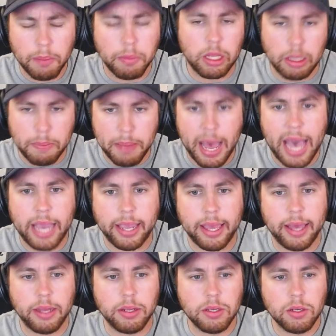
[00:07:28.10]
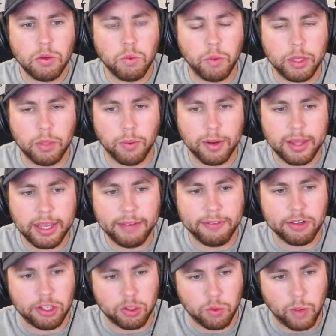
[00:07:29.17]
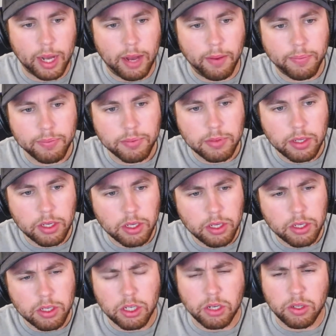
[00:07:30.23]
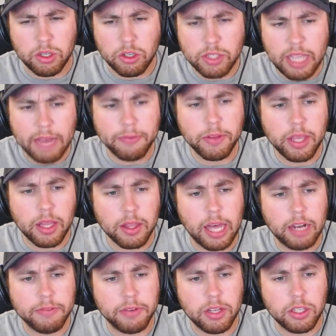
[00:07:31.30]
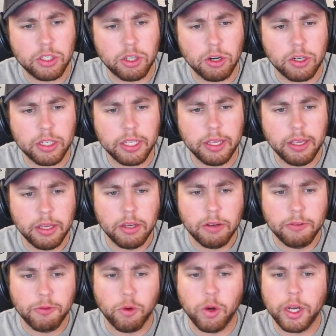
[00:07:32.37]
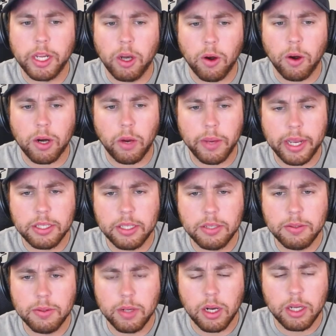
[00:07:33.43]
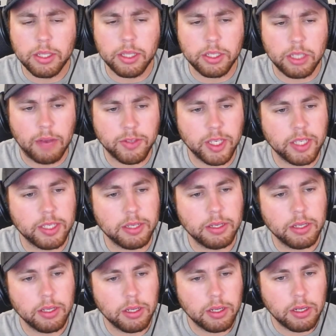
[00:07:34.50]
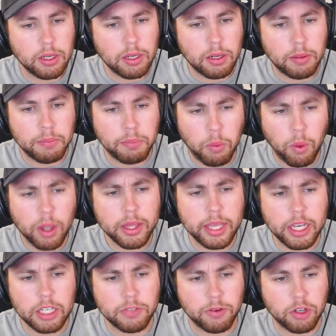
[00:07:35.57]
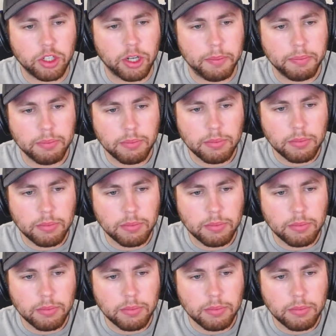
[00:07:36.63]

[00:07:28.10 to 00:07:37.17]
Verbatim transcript: but on the back end with the relievers as well. You know, there's definitely a lot of uncertainty for New York going into this offseason. But one thing is for sure